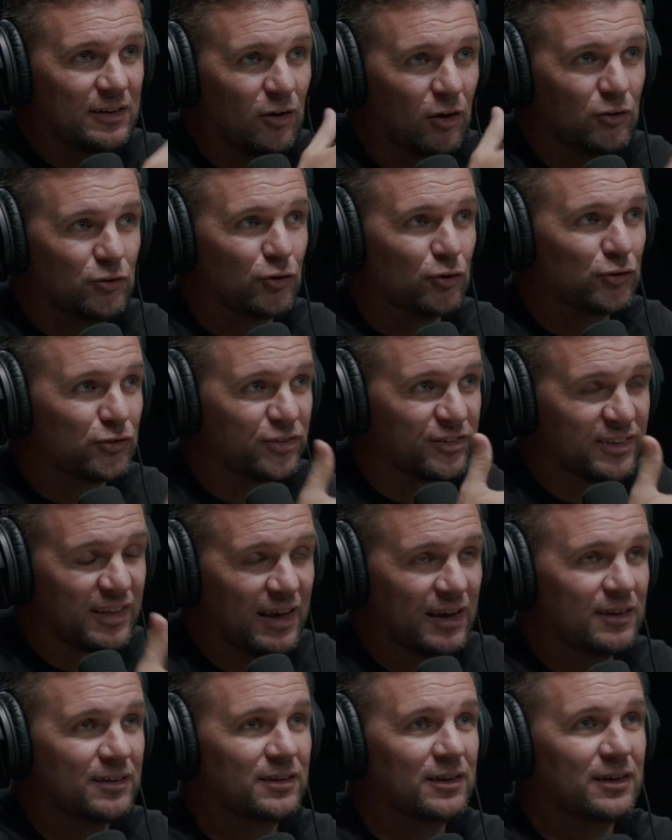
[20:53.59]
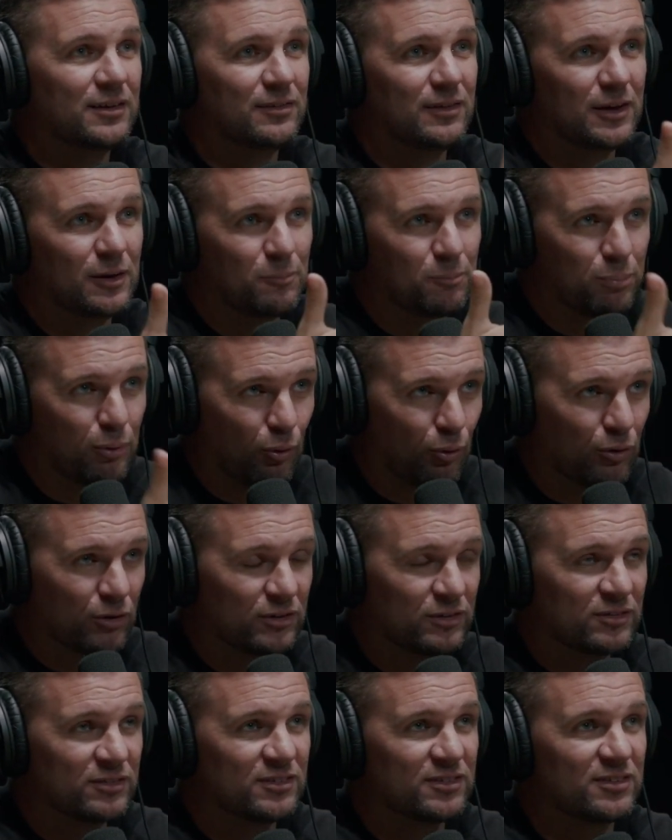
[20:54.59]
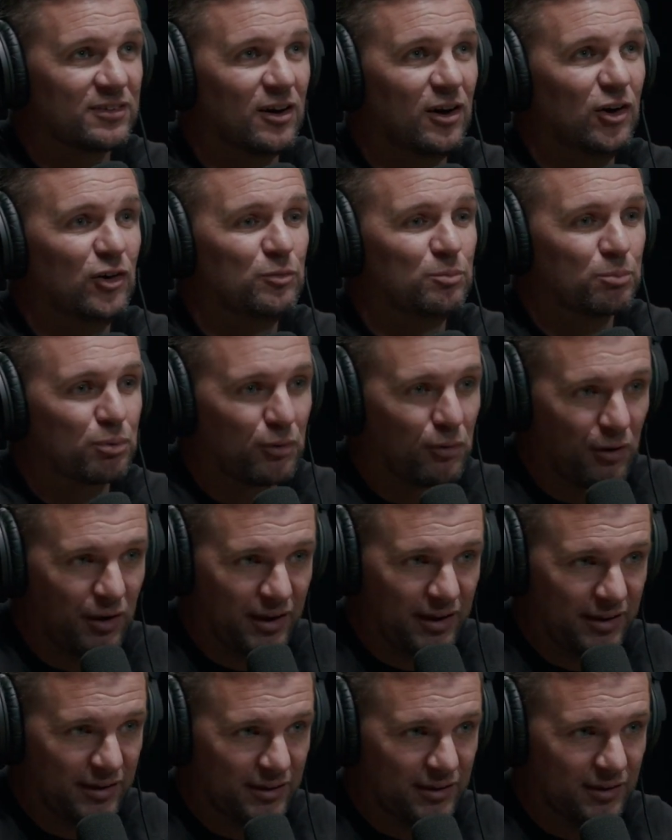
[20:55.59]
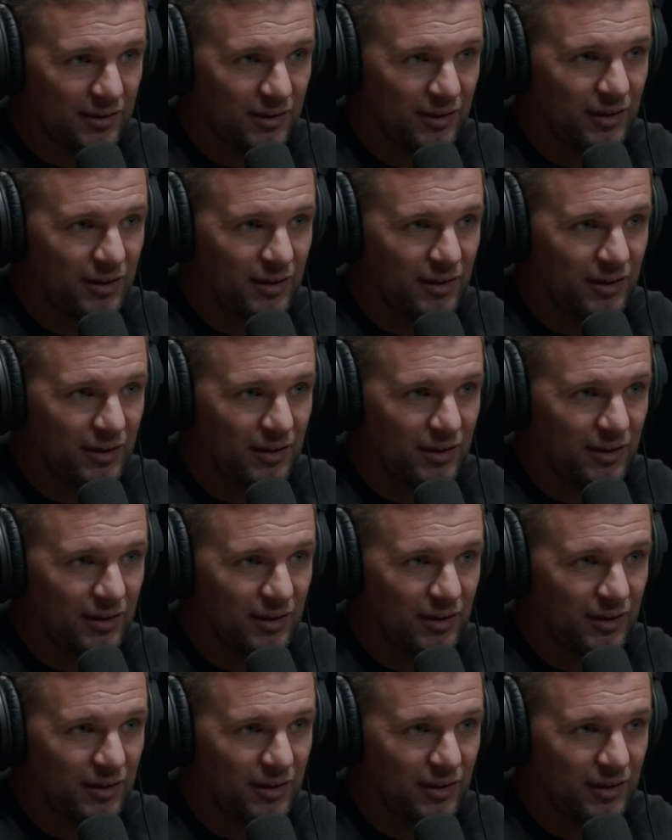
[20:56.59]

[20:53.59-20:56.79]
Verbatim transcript: understanding the importance of praying,